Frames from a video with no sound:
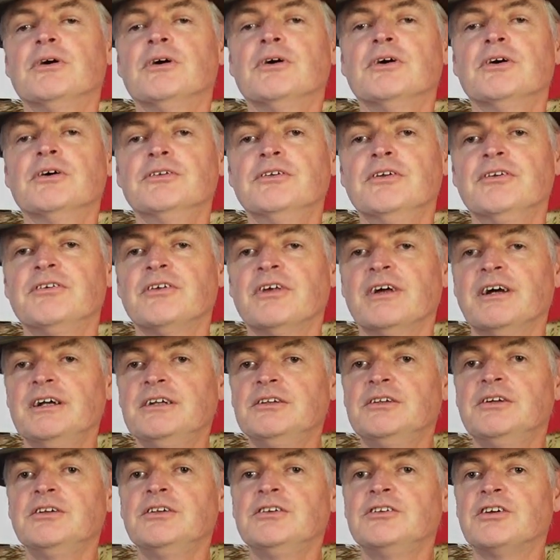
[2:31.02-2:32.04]
on the
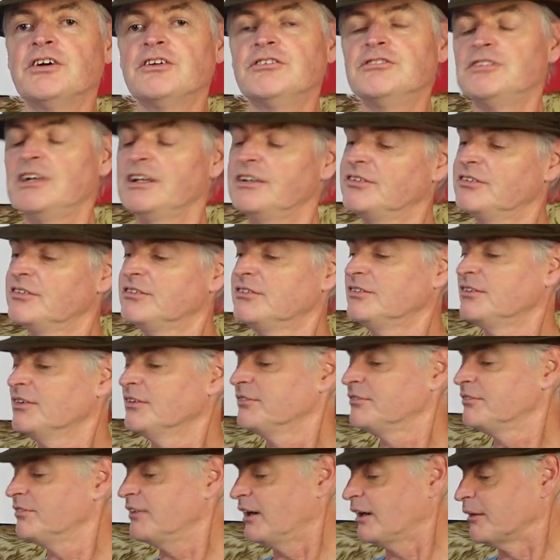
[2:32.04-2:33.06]
side to rest your
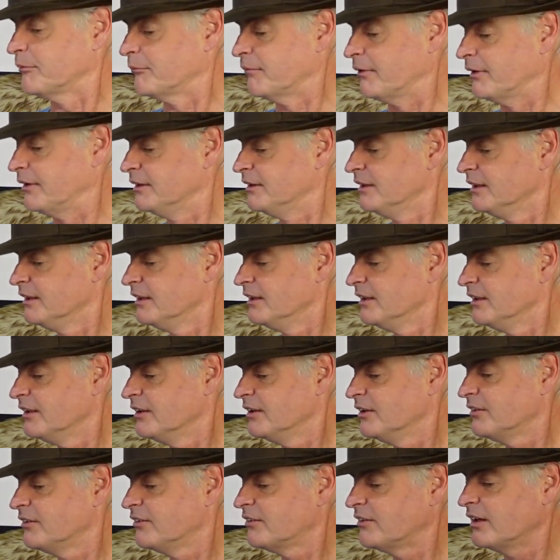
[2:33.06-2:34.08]
thumb.
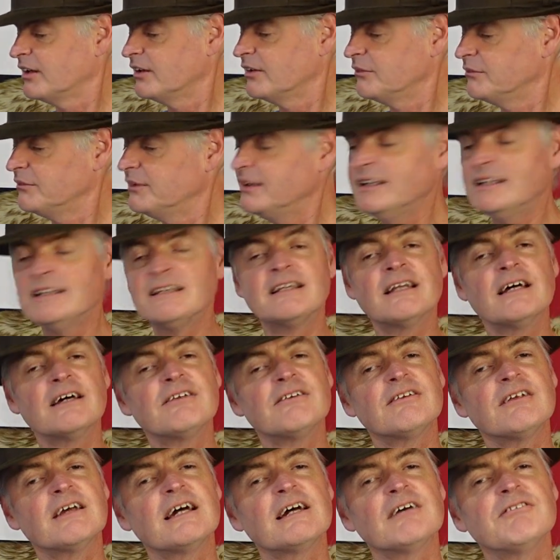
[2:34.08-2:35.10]
So it
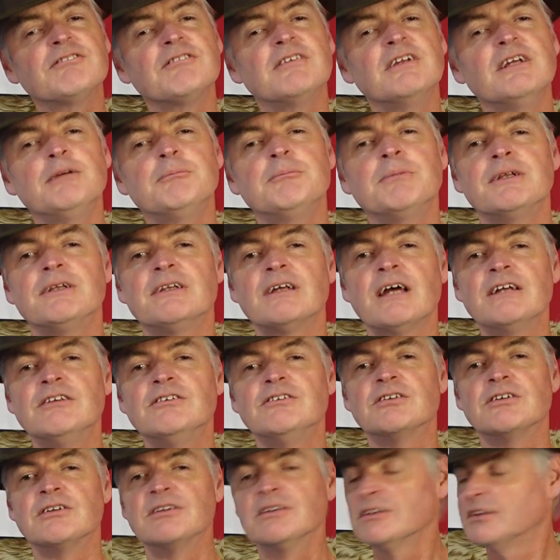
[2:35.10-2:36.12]
does have the
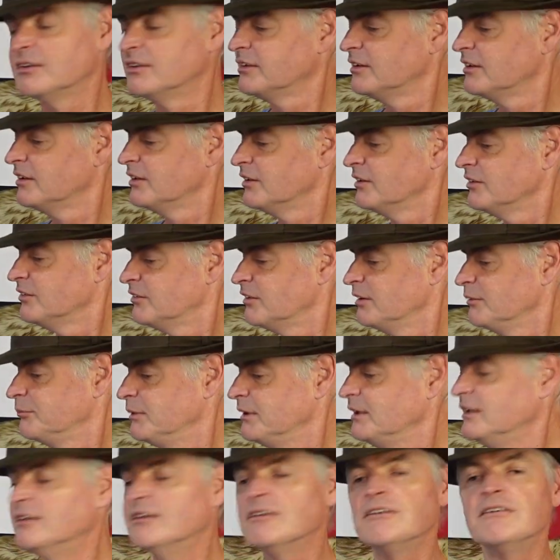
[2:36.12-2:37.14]
potential to be